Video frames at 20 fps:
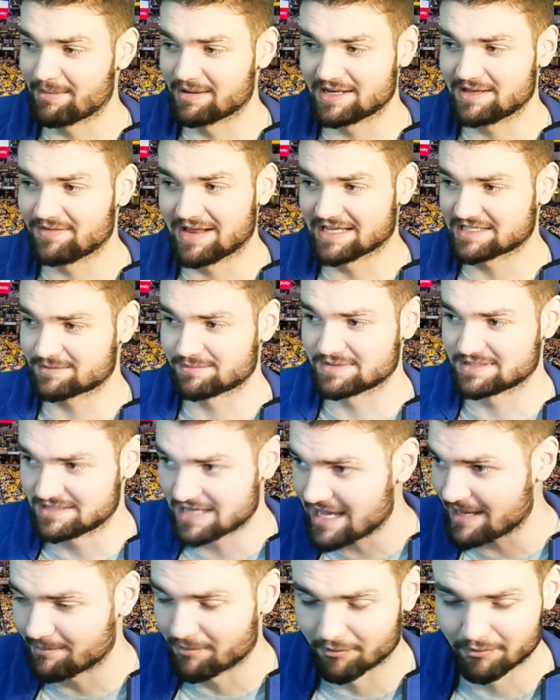I didn't even ask him his
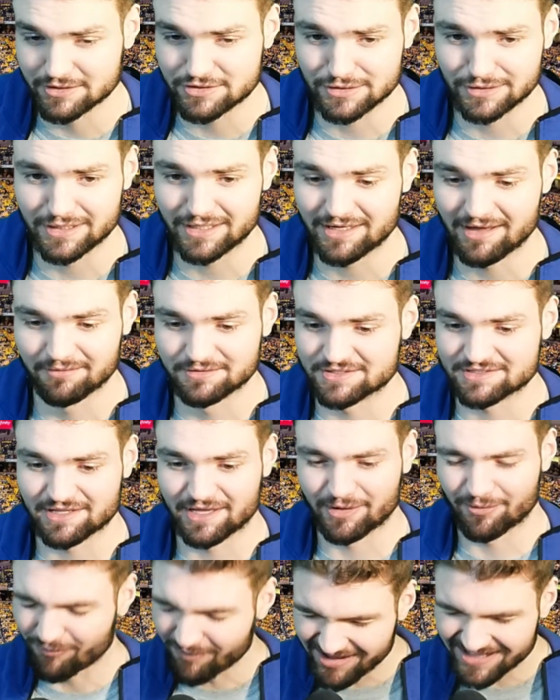name originally. I was just
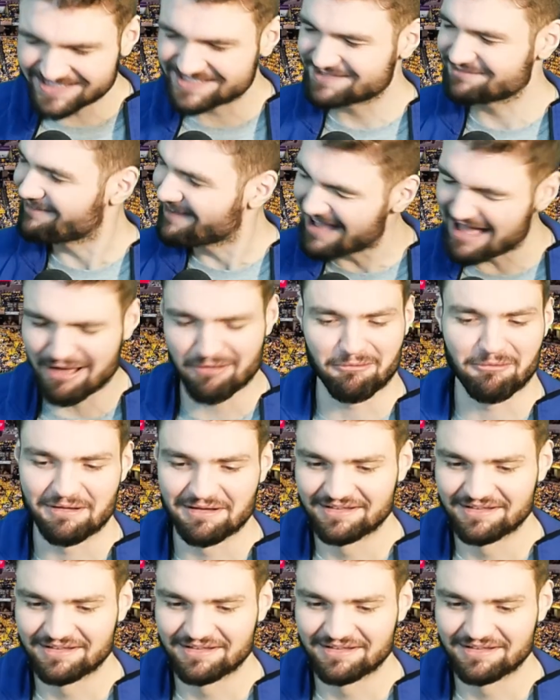like, what? Wow.